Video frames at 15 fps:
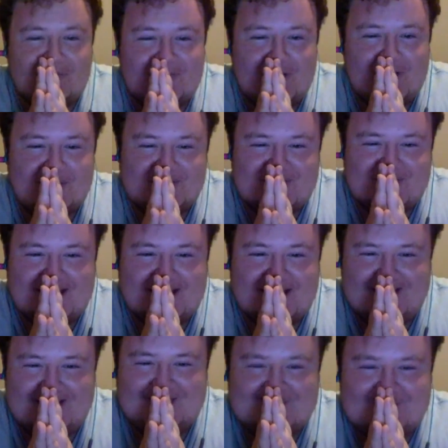Phelps
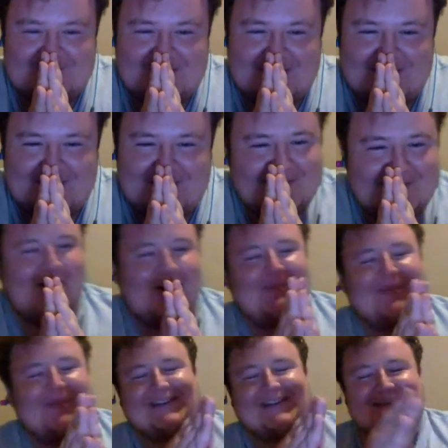meme when Paul
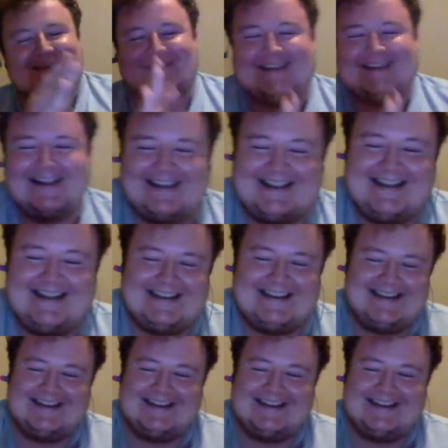pulled out the medallion. He did.